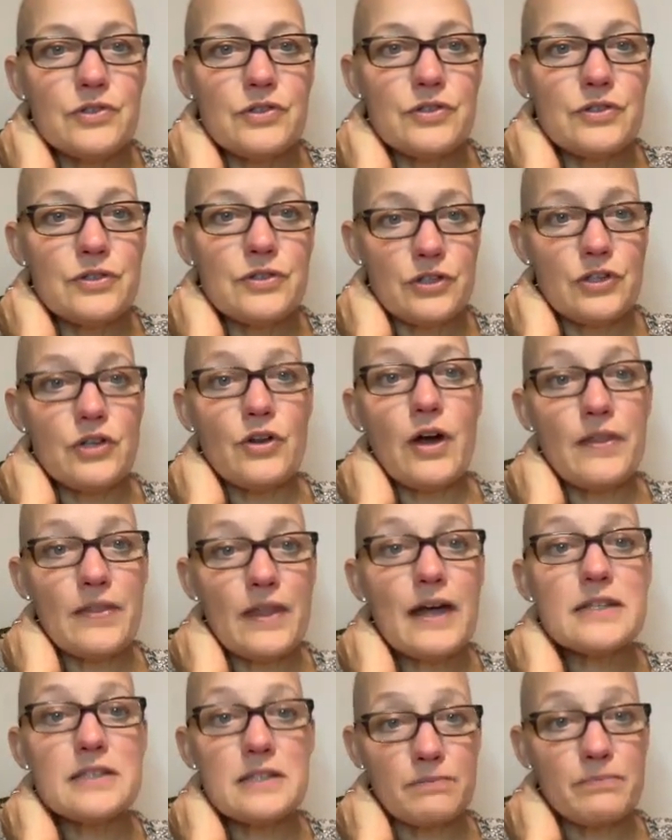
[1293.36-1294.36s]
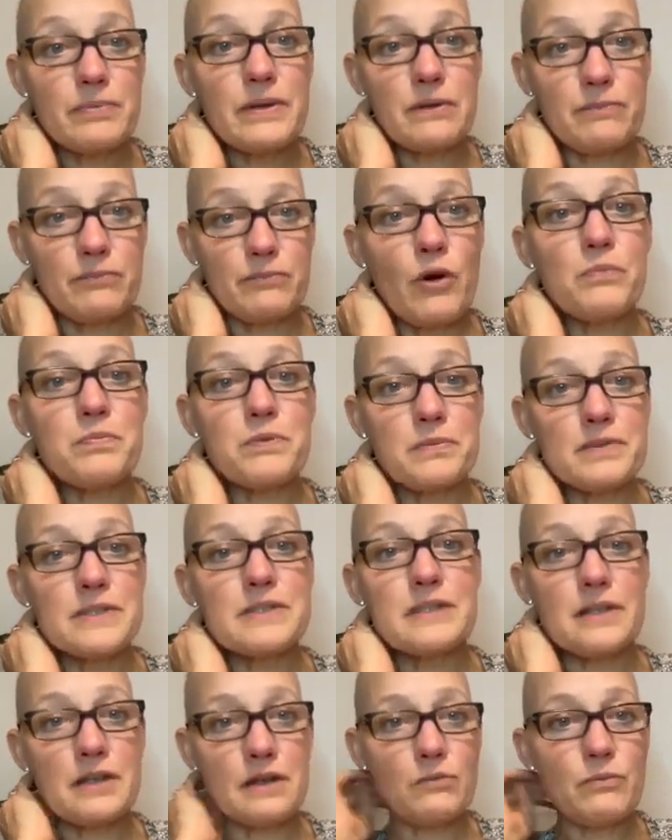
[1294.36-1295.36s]
To, you know, and that's a big problem,
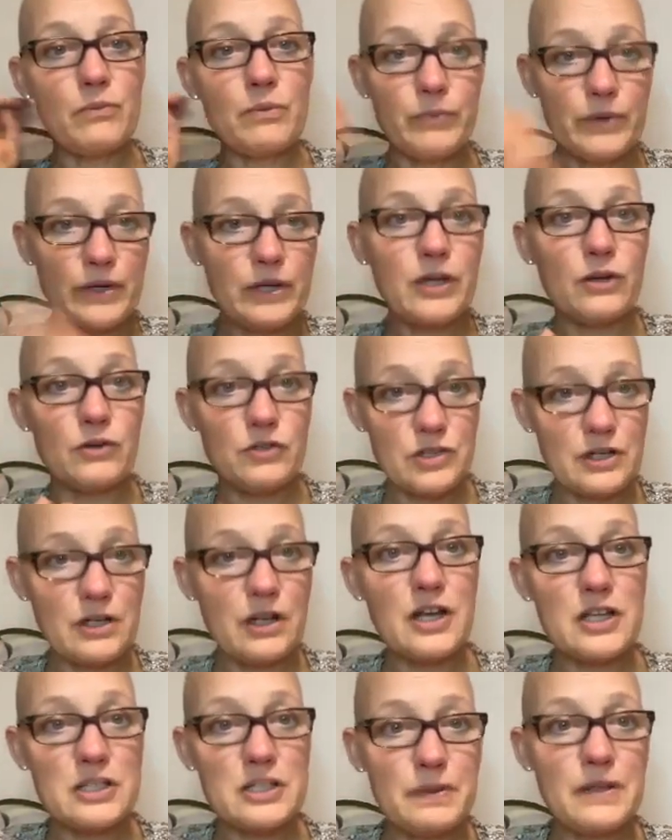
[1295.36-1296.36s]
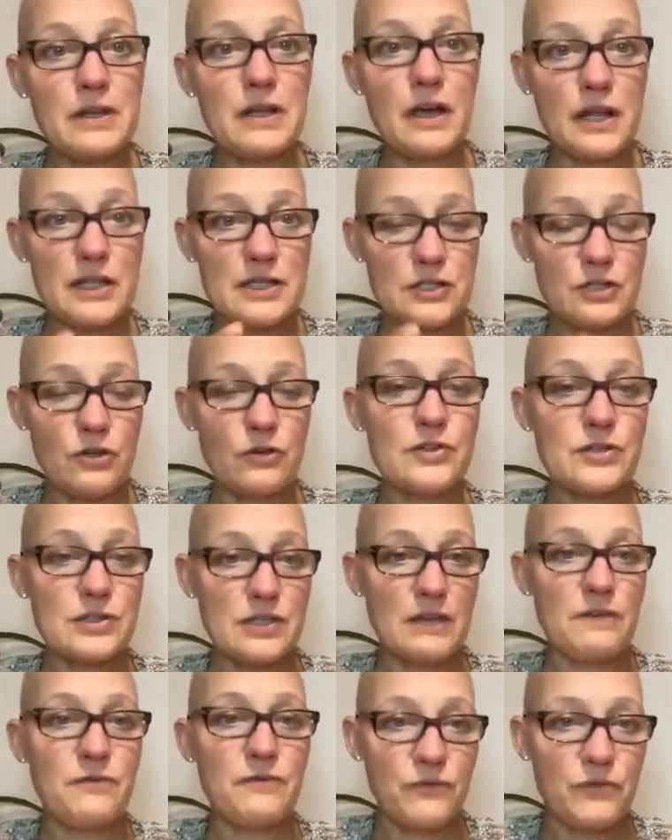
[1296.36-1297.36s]
isn't it? When we're coaching clients, but it's not
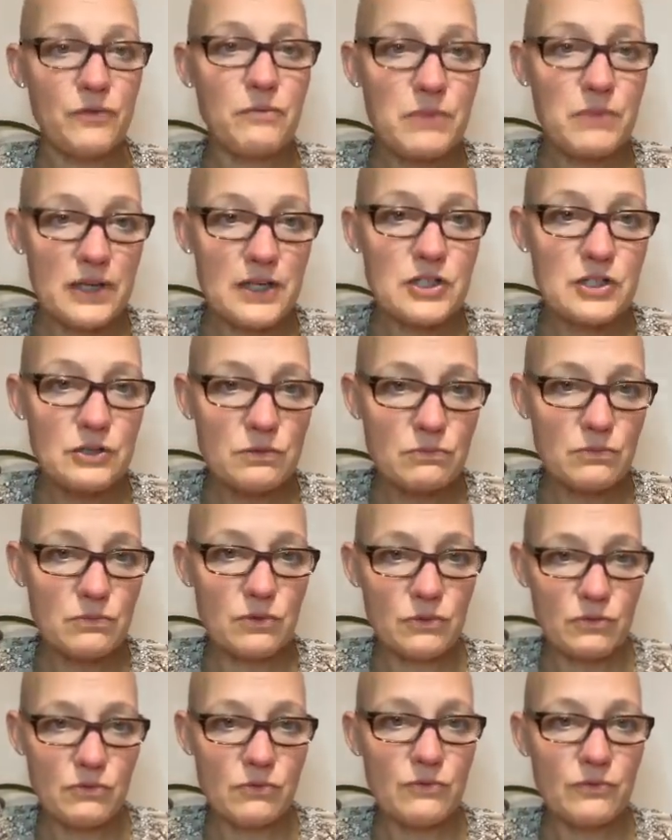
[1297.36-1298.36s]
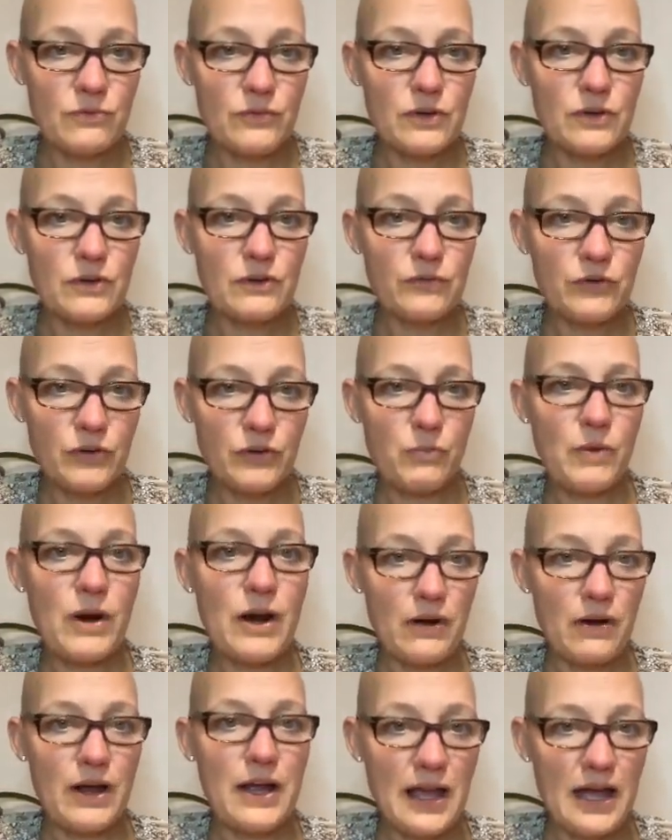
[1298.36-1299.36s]
safe for me to move from
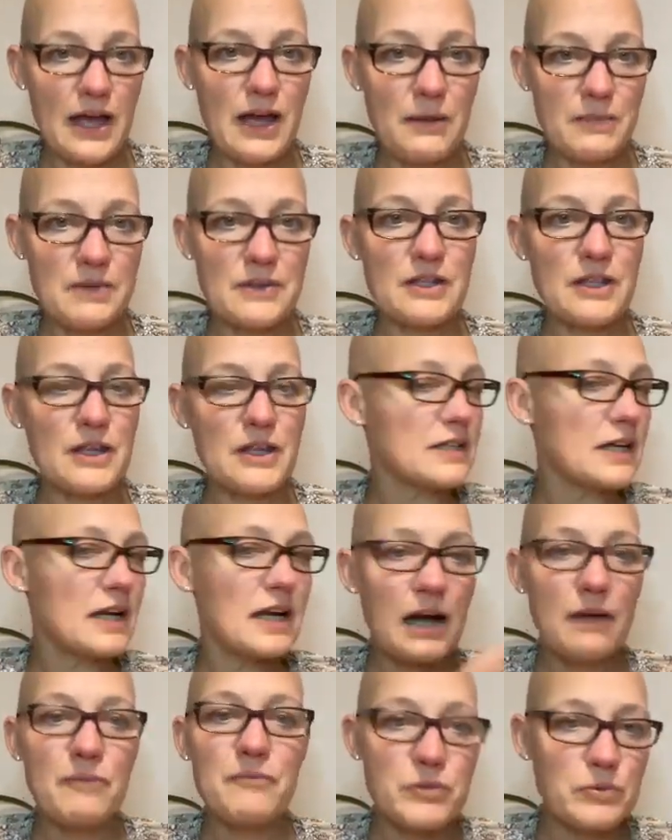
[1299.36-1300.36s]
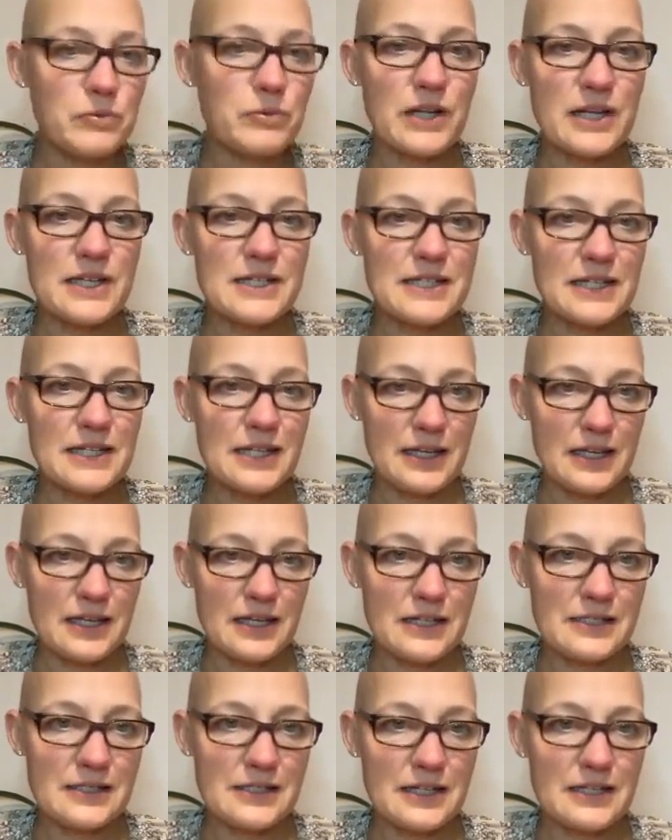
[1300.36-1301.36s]
where I am. As uncomfortable as it
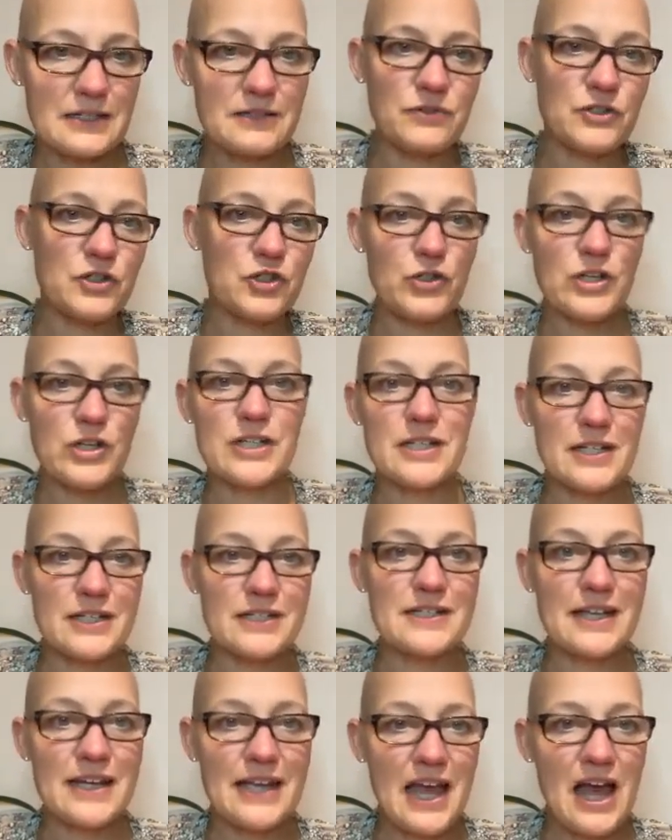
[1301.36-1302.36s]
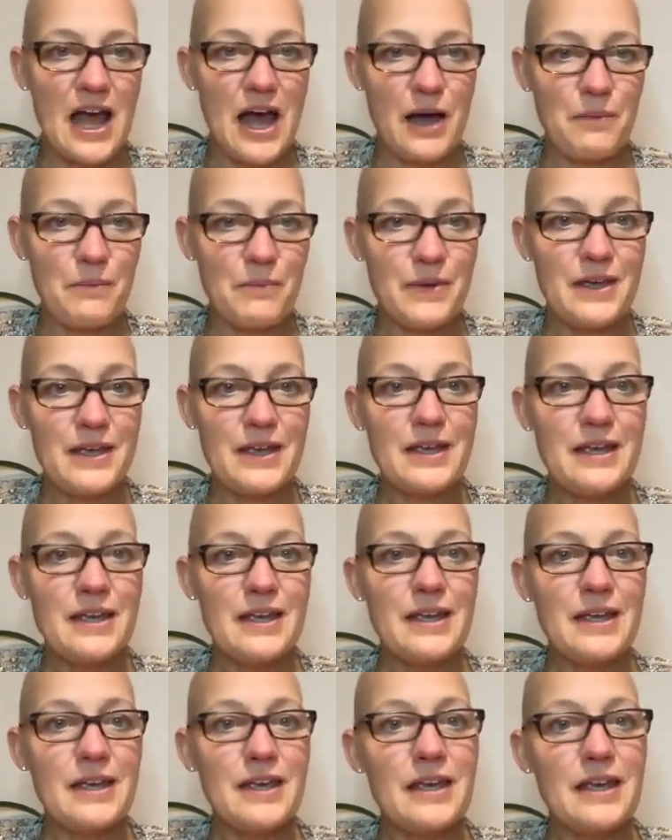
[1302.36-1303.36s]
is, and as frustrated as I am,
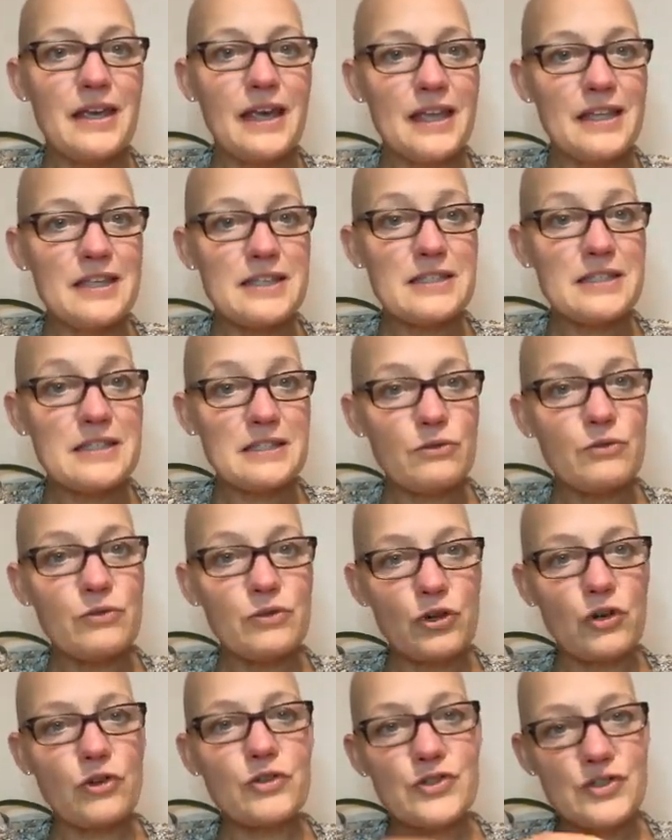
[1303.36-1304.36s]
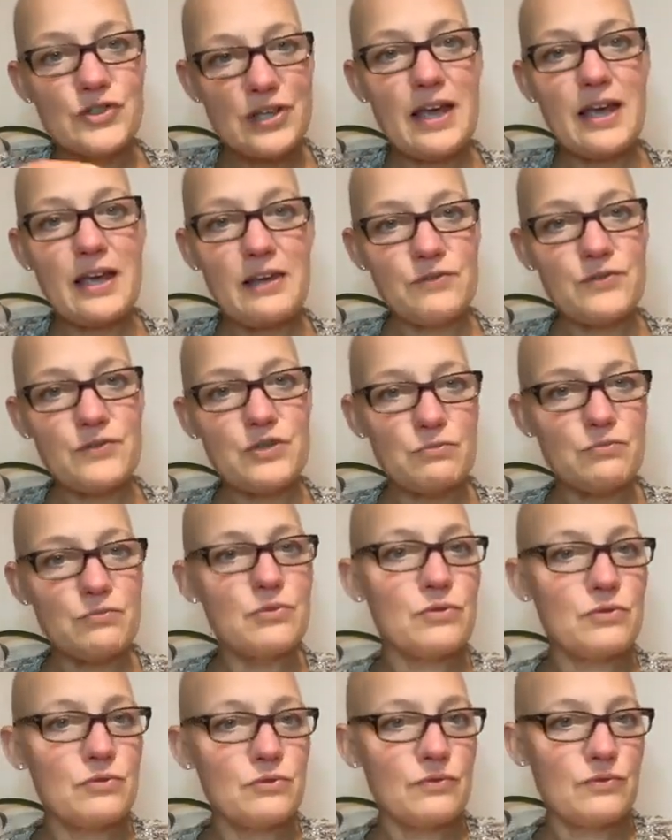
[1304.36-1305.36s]
it's still not safe to
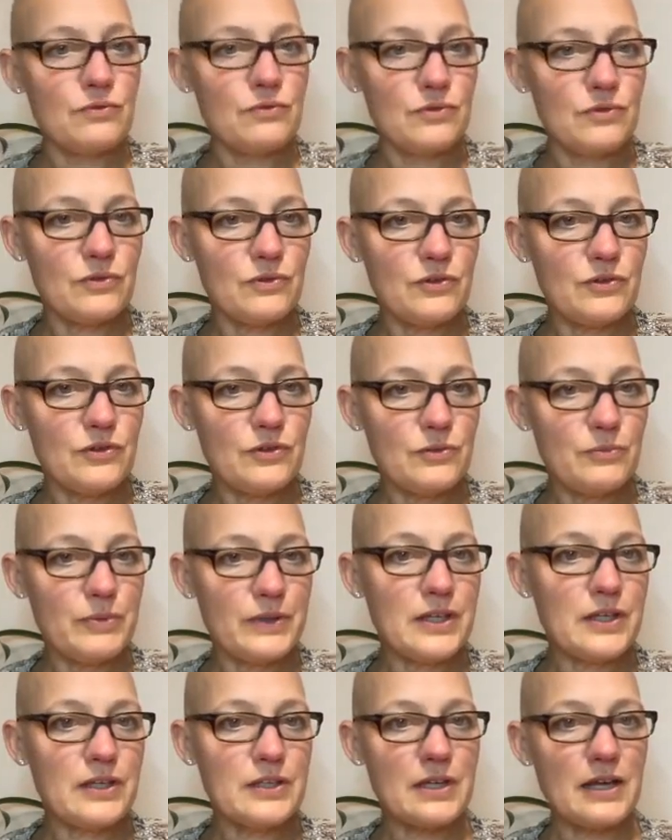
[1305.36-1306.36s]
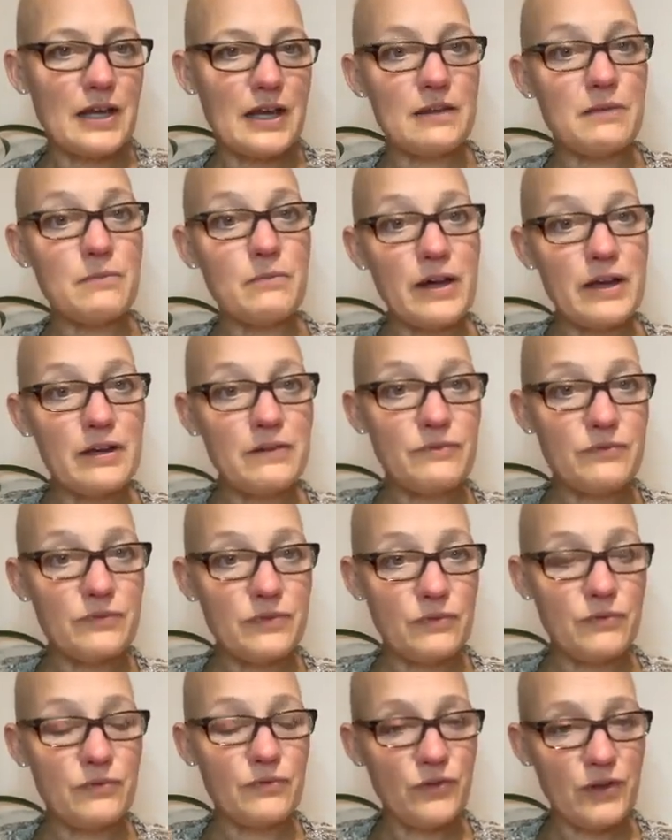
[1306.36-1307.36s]
move because, and my
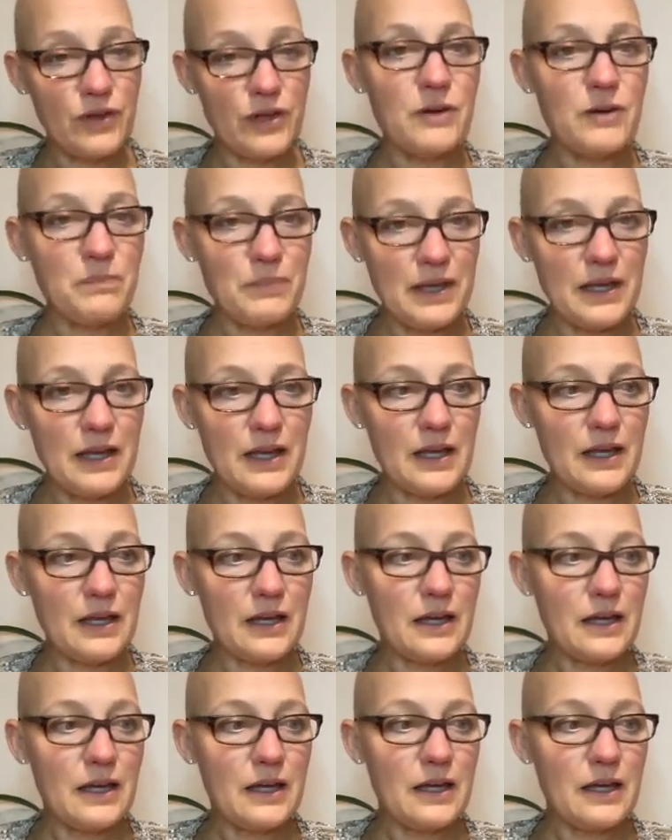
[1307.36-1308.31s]
the fear being,